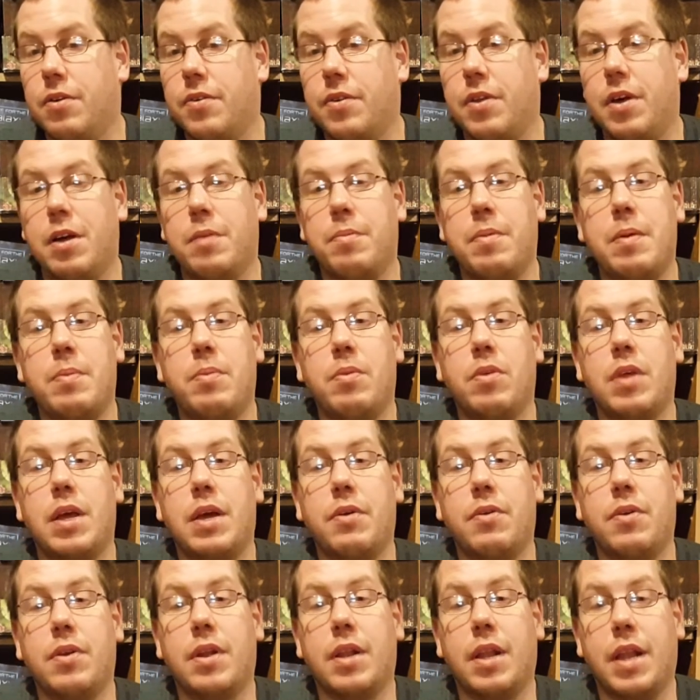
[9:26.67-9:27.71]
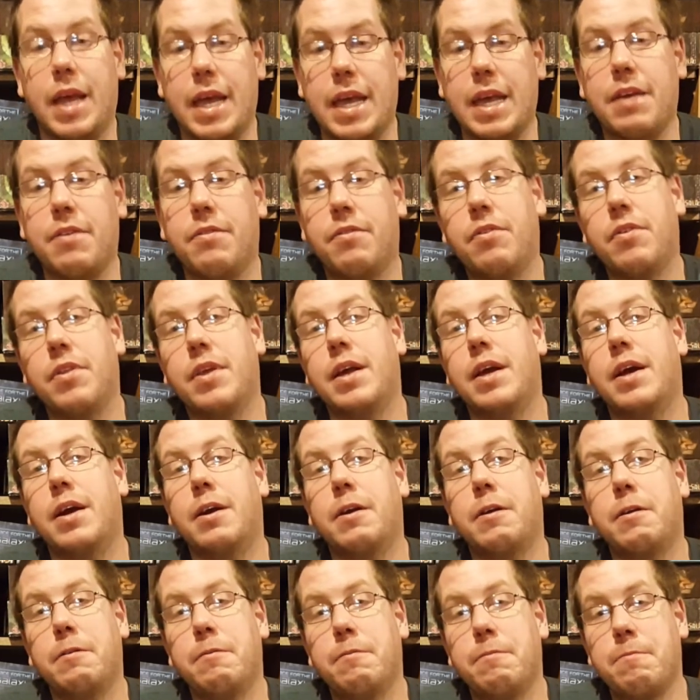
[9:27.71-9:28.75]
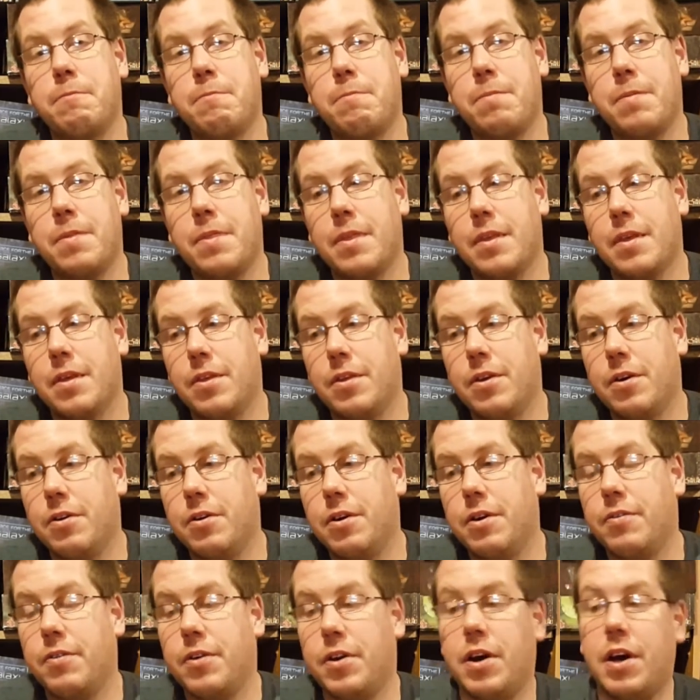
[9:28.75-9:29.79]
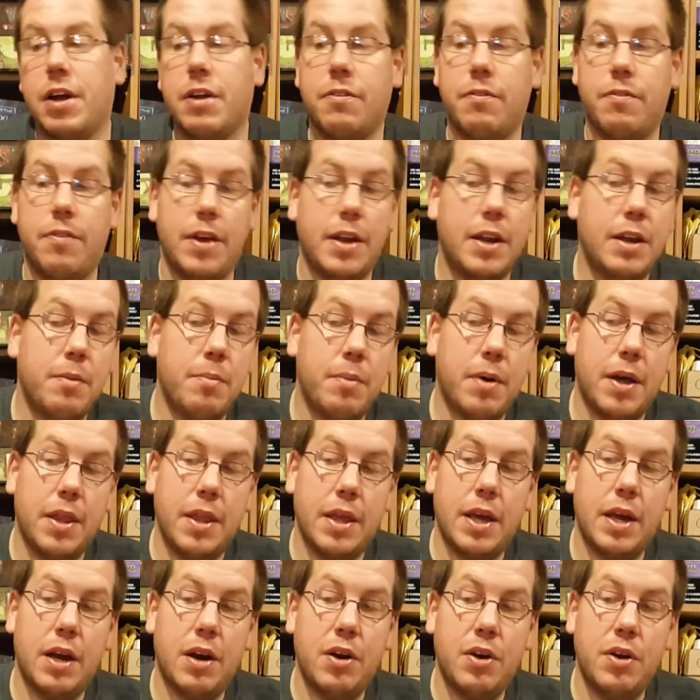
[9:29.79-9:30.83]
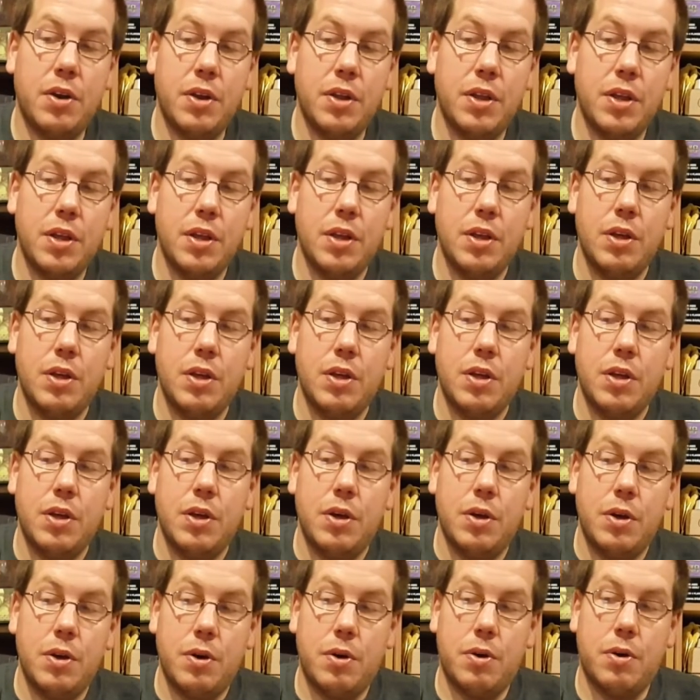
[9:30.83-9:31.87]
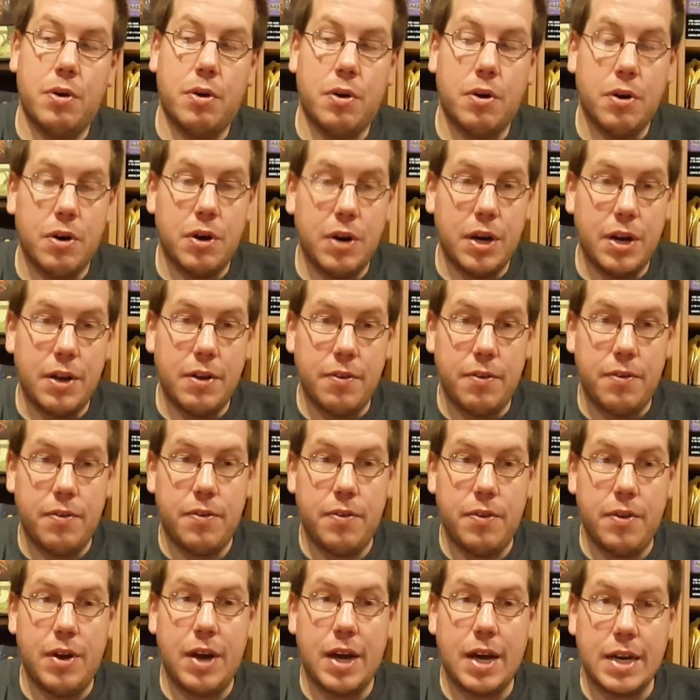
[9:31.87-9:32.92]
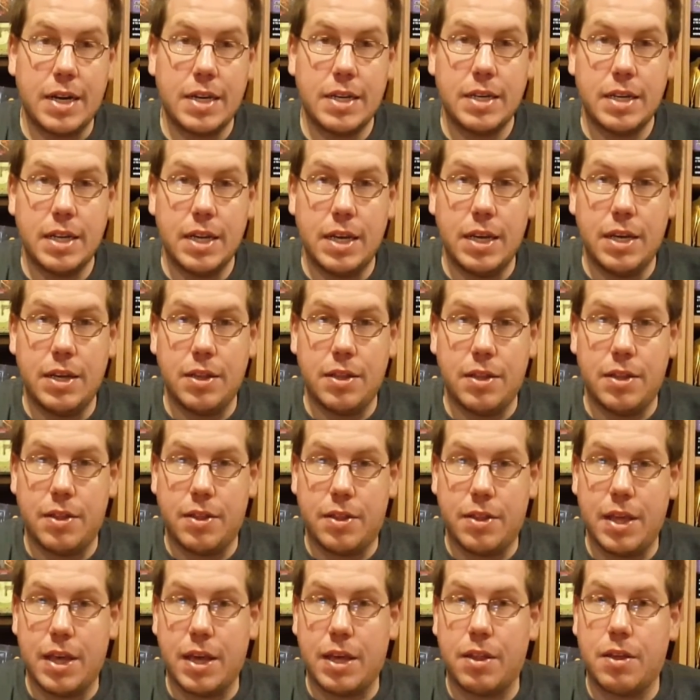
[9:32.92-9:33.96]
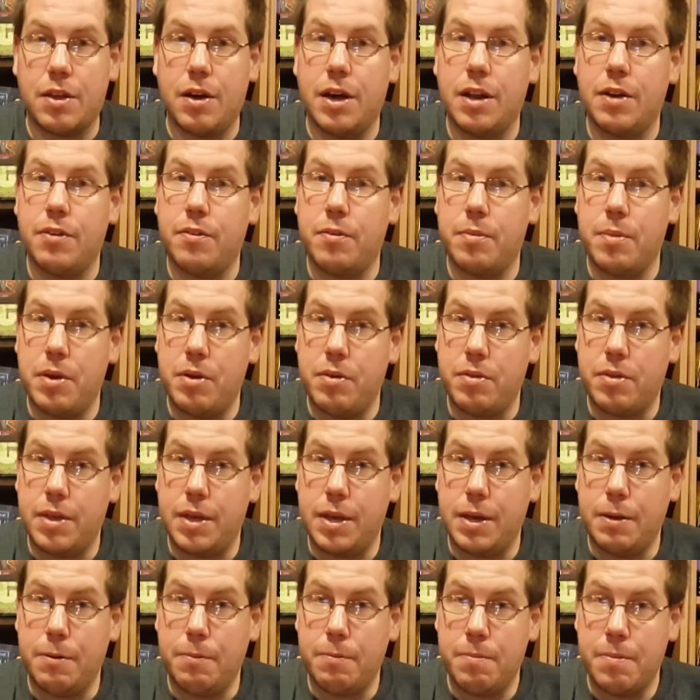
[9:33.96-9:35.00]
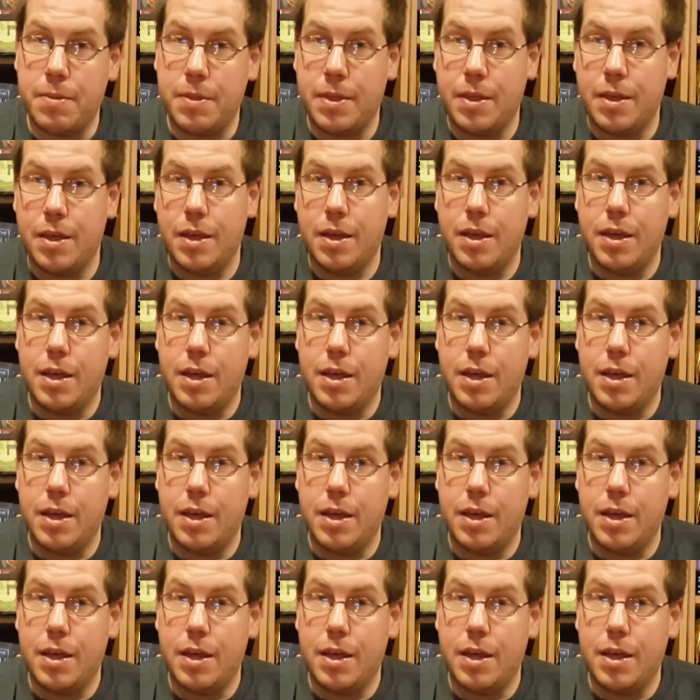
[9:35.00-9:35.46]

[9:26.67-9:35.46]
know of a lot of people that like it for the art. So if you're not offended by the art, or if you actually think it's kind of amusing,